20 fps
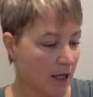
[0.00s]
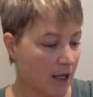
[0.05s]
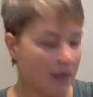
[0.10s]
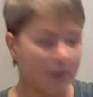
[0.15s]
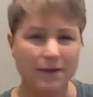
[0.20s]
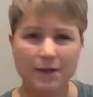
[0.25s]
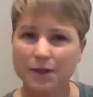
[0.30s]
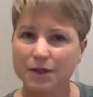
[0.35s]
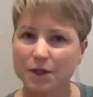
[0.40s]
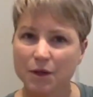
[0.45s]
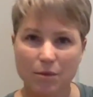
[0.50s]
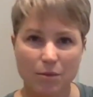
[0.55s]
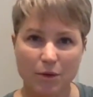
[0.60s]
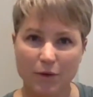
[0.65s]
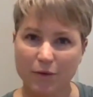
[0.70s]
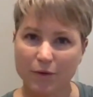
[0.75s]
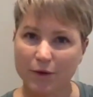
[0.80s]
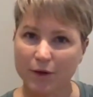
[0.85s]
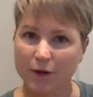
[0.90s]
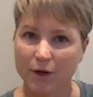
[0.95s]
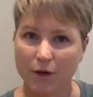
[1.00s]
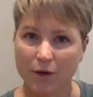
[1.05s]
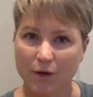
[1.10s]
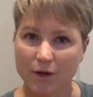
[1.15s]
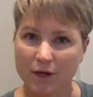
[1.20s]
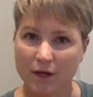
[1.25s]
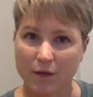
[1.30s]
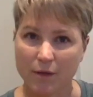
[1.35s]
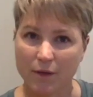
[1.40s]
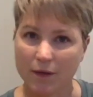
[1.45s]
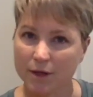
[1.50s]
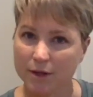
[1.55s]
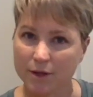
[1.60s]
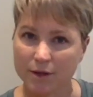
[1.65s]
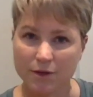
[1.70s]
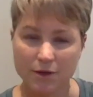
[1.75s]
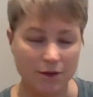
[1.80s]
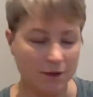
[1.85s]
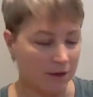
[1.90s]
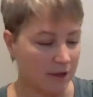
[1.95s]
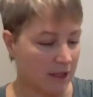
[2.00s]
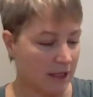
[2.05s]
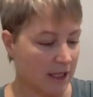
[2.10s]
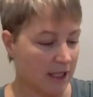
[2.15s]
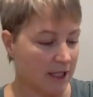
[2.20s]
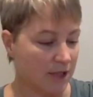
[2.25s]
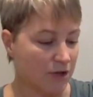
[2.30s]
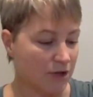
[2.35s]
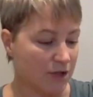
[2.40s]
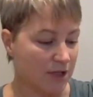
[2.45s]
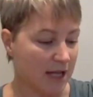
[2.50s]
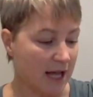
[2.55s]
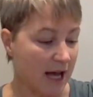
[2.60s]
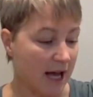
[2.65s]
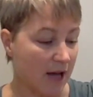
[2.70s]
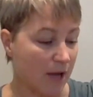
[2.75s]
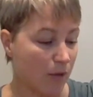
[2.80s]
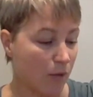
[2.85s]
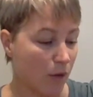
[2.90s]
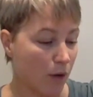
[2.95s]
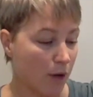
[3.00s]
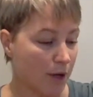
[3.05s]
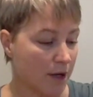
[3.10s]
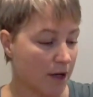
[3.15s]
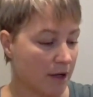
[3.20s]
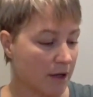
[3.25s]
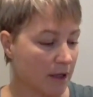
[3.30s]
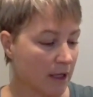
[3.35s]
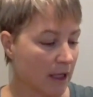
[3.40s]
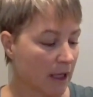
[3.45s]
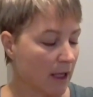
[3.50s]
If you don't prefer coconut water, you certainly can just add water.